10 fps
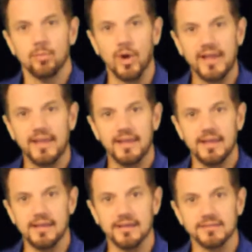Braking
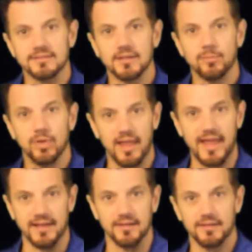is
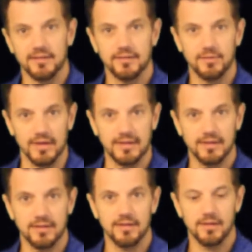planned. Okay?
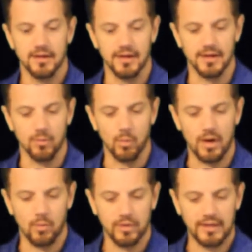
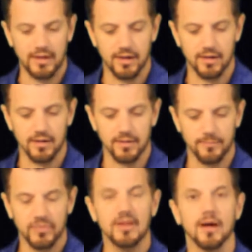While we are
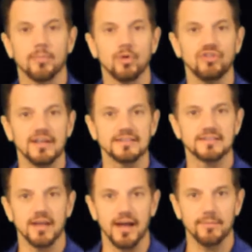approaching a
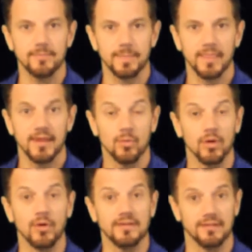stop,
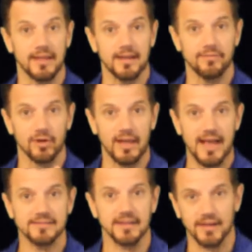we're going to let off our
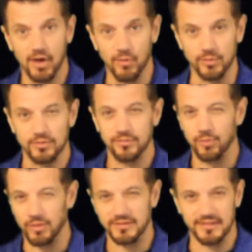gas and coast
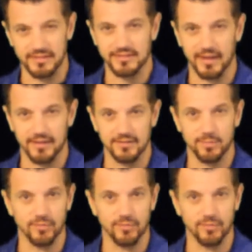4 to 6 seconds